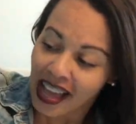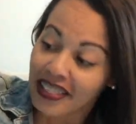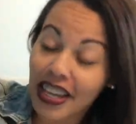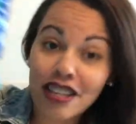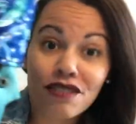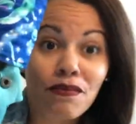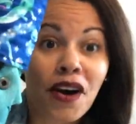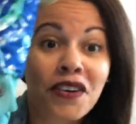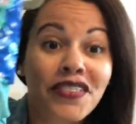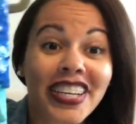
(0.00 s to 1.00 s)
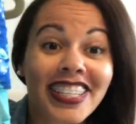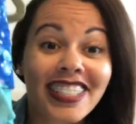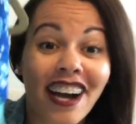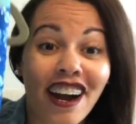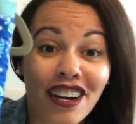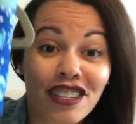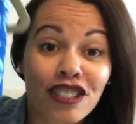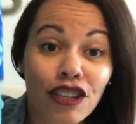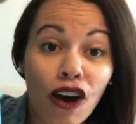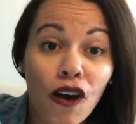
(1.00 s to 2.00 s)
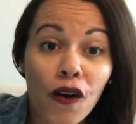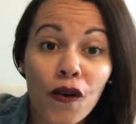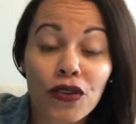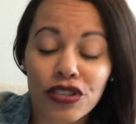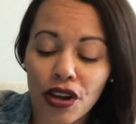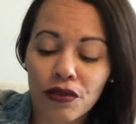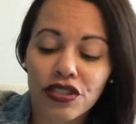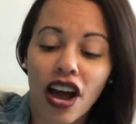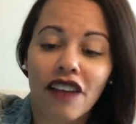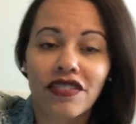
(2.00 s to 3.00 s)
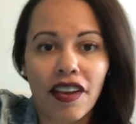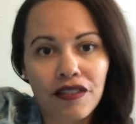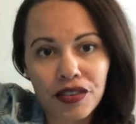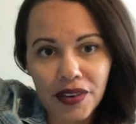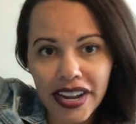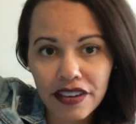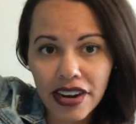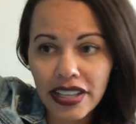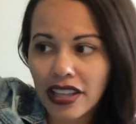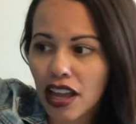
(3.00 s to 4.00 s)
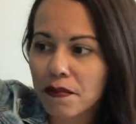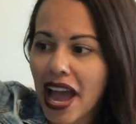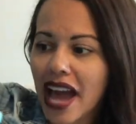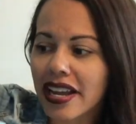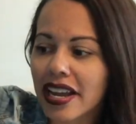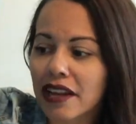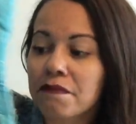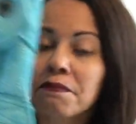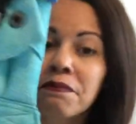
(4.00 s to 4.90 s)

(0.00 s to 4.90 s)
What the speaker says: these wovens are so soft. They have great leg padding.